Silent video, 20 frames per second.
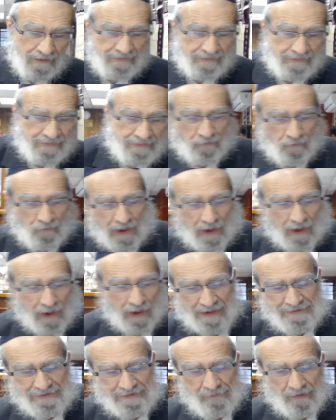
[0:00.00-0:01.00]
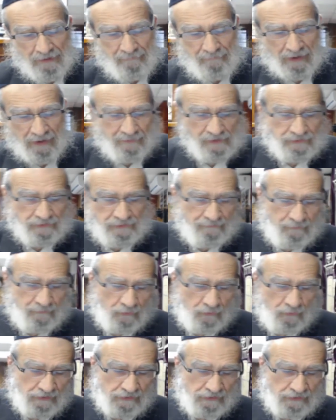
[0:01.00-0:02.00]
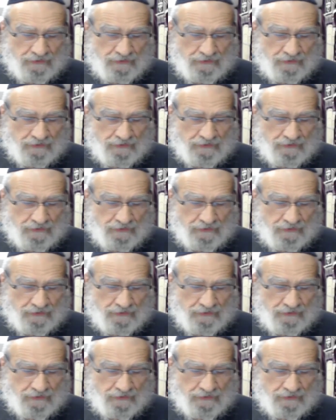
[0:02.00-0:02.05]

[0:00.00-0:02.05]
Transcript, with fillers: Tainug atzmi habilti murgosh.